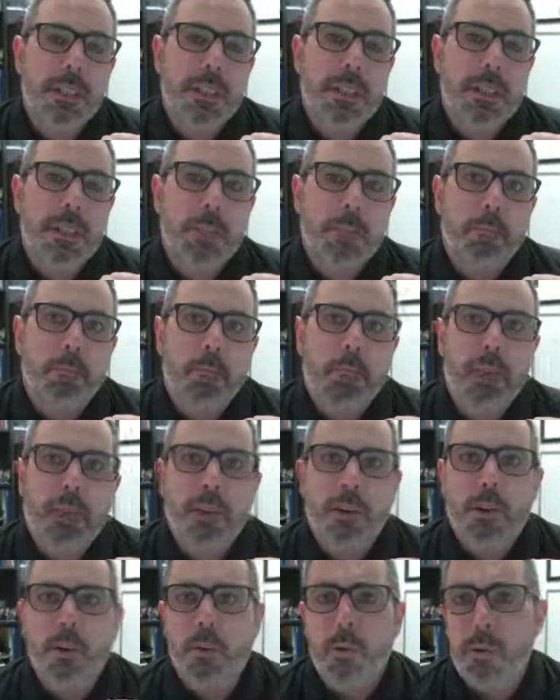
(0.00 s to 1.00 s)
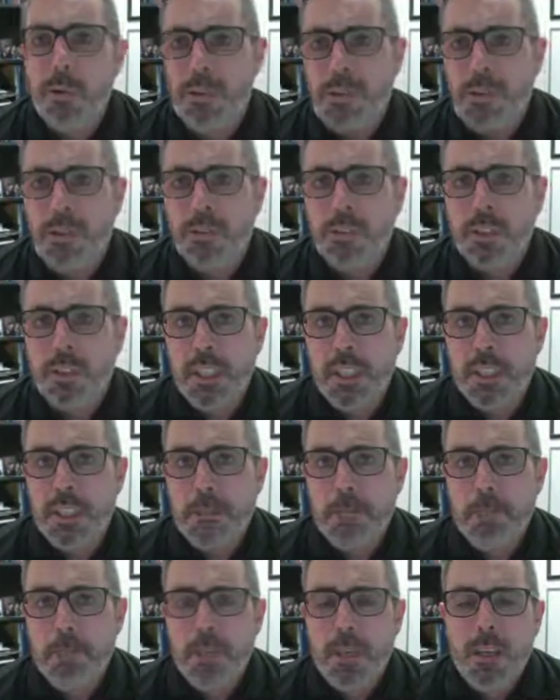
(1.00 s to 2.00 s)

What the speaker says: and ordinal data,